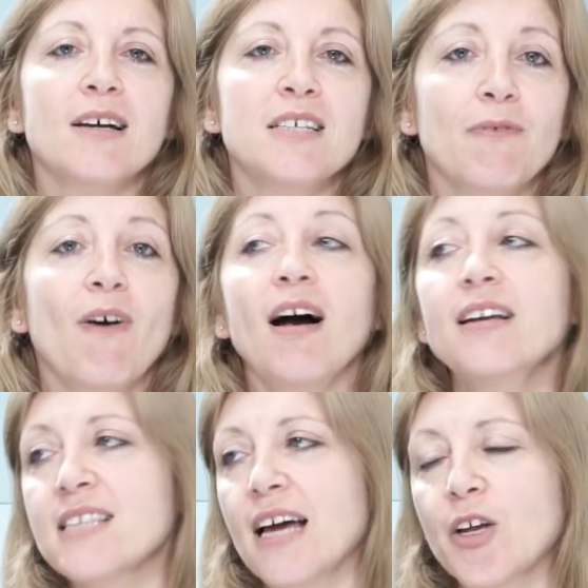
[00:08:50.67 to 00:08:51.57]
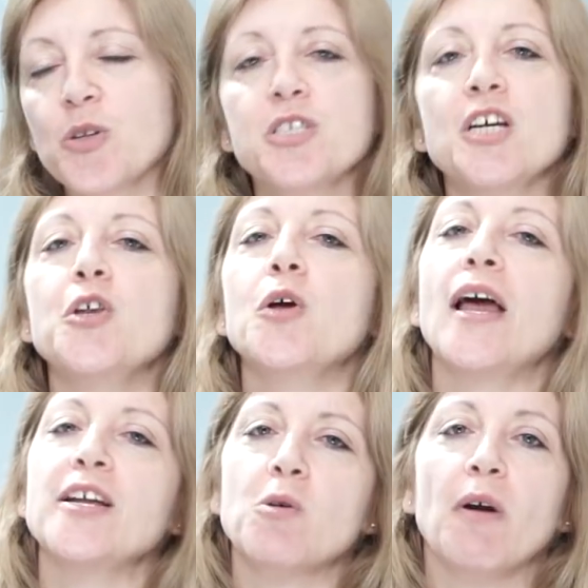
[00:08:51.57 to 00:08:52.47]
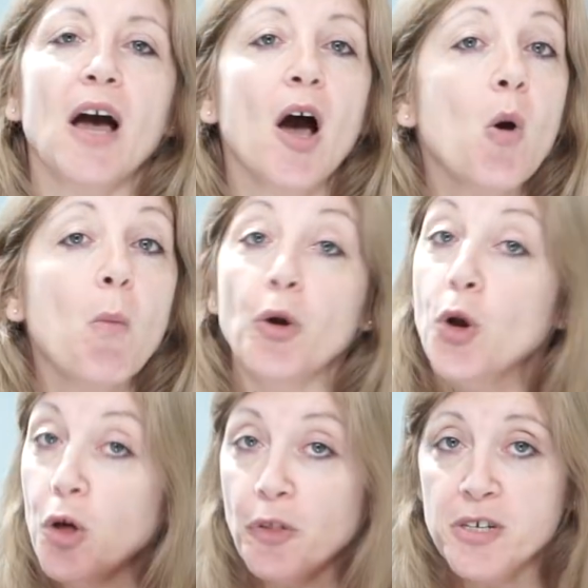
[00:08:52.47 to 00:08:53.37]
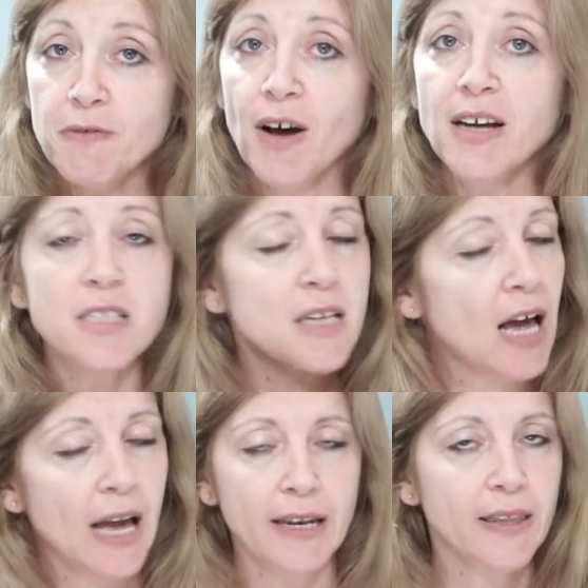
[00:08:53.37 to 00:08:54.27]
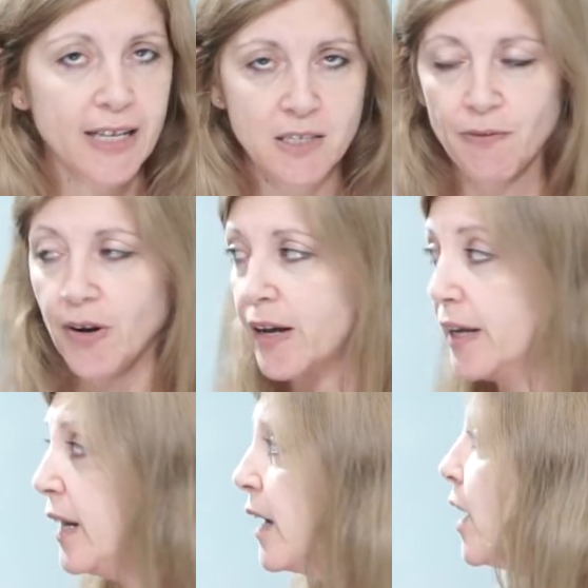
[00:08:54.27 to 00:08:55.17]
device and continue later on at home on another device, and that's fine.